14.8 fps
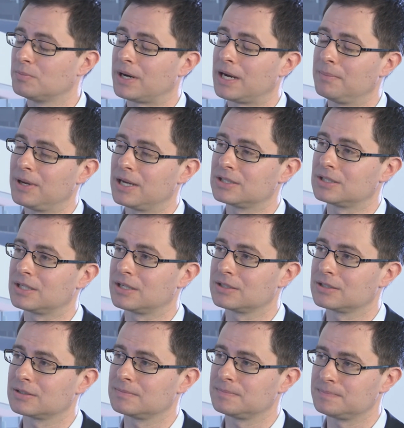buy back
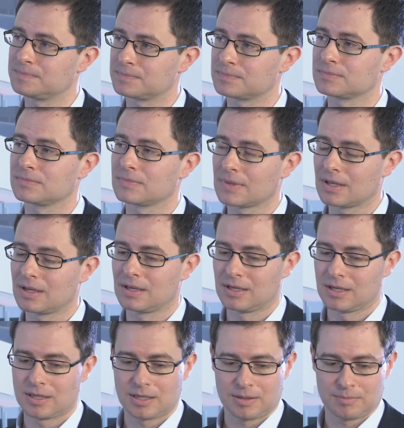shares.
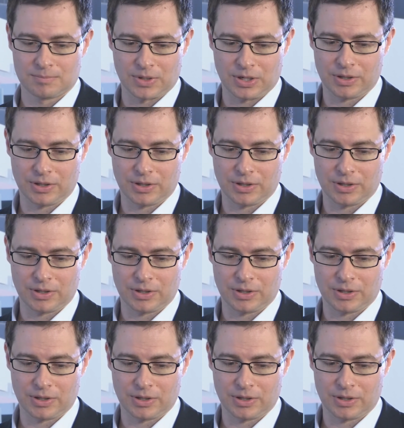But